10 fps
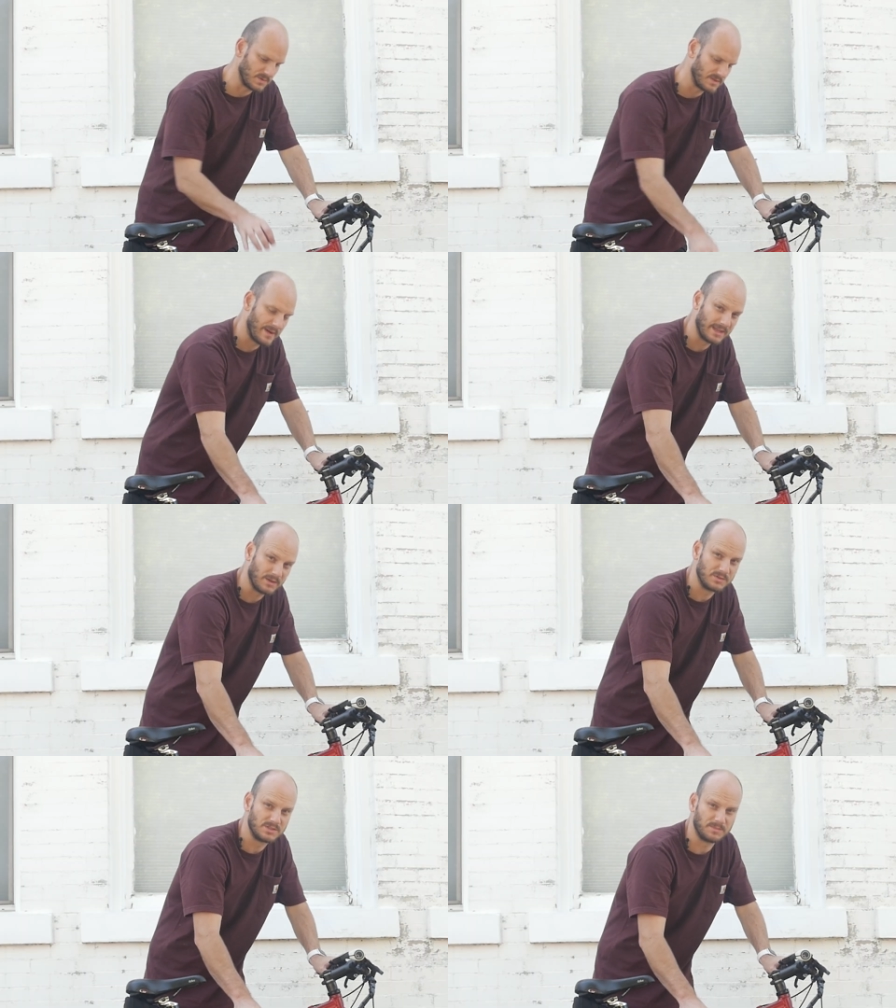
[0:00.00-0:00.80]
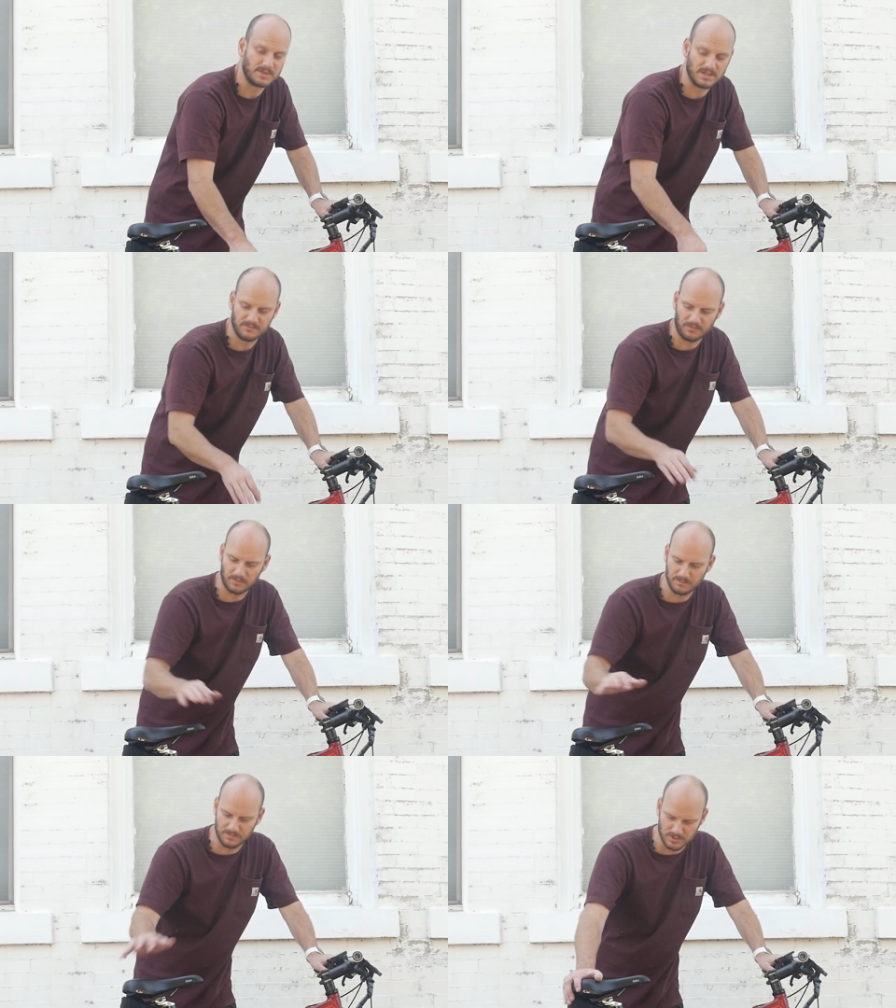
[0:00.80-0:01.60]
was a bike that was shipped in
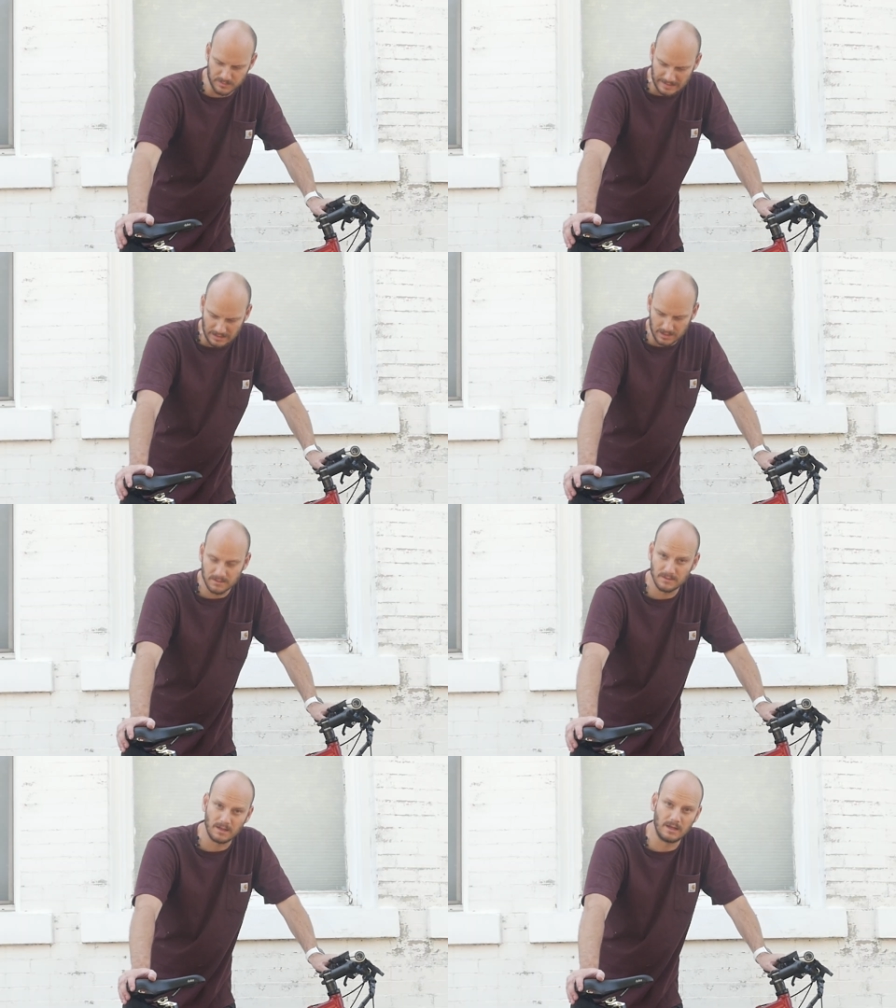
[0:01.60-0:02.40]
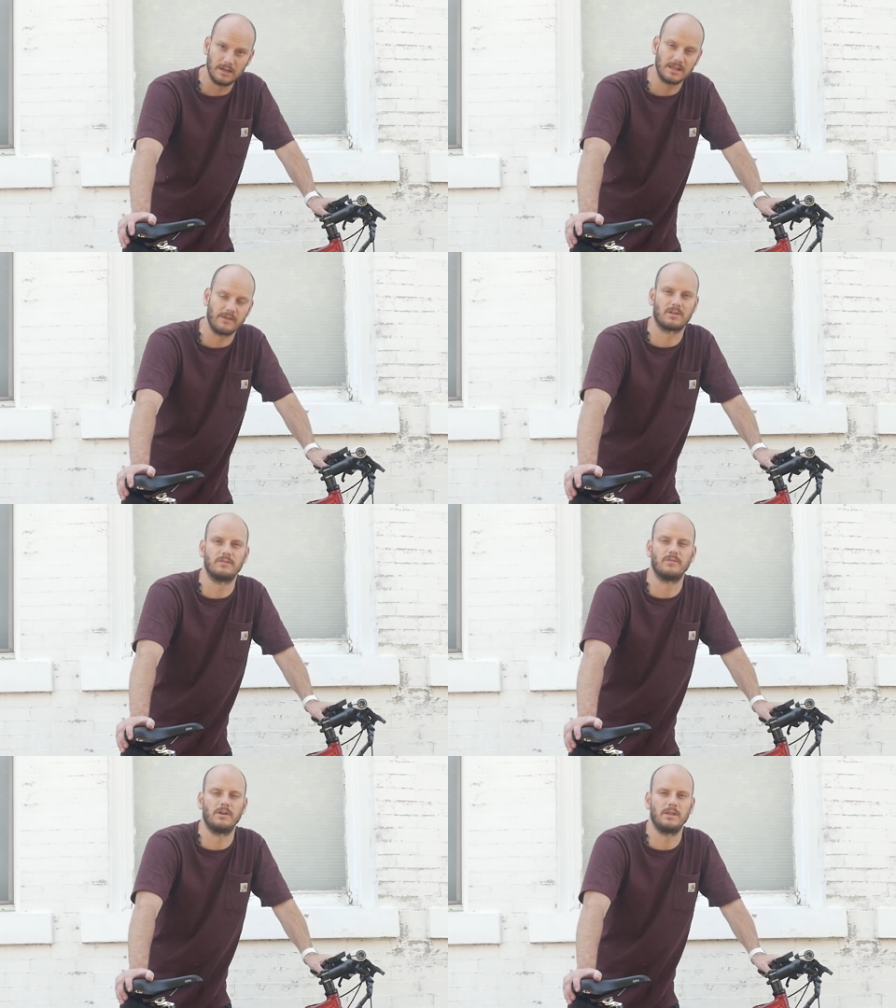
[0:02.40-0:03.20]
from to me uh, to have it
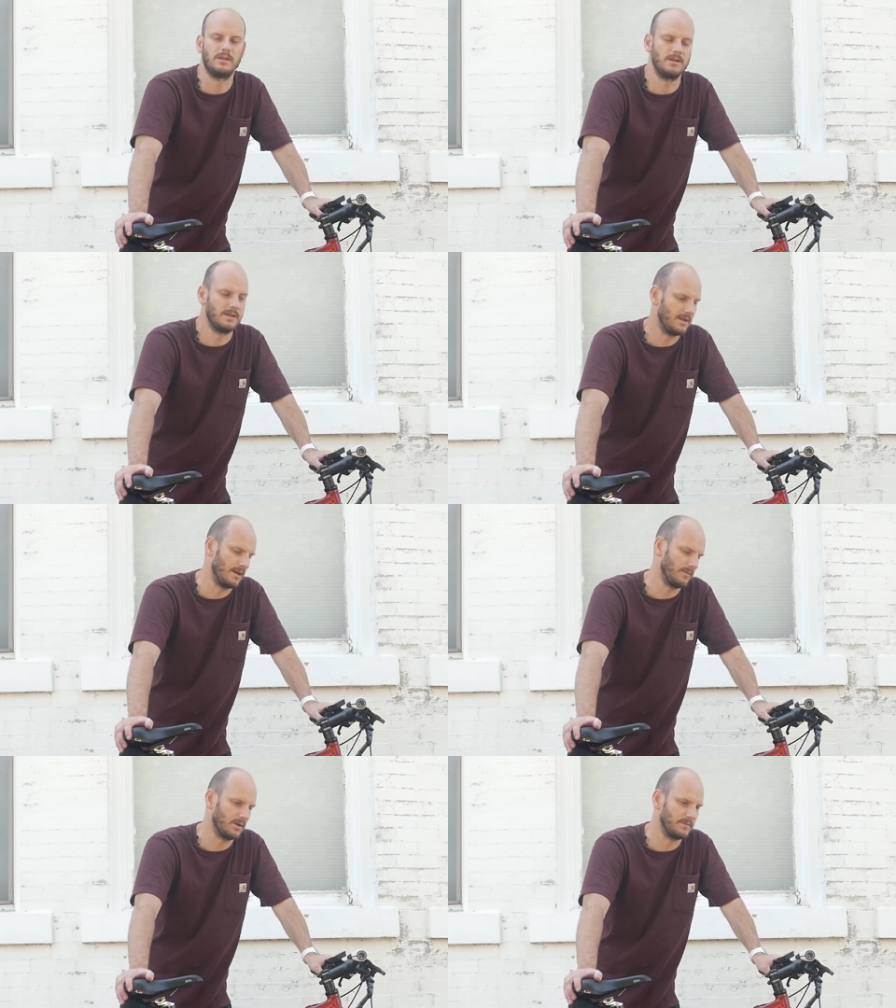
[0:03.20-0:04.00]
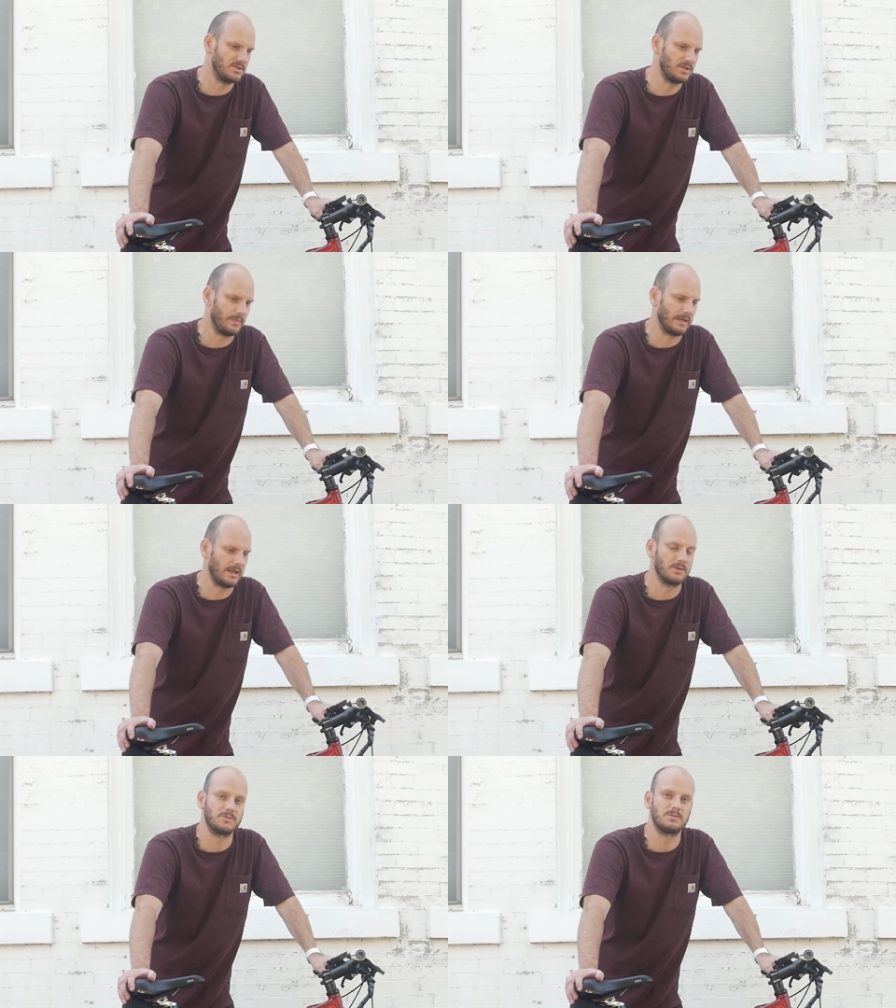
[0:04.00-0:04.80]
converted and then I'm gonna be shipping it
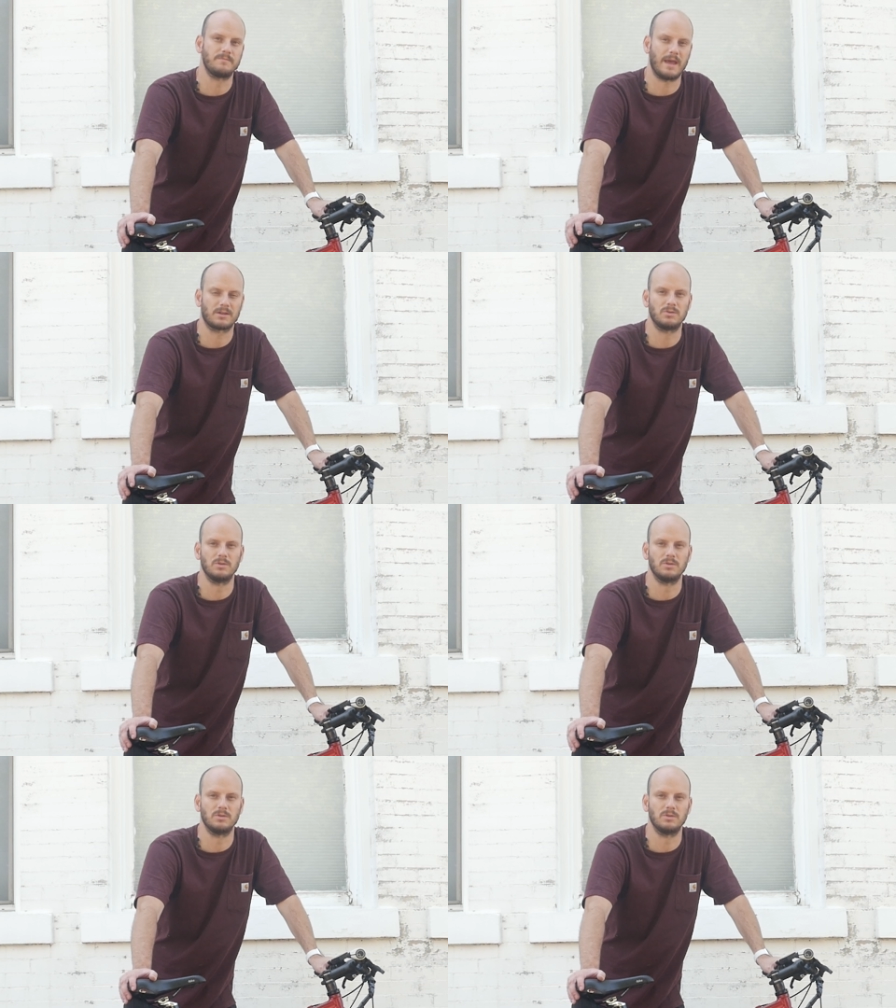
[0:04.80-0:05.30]
out back to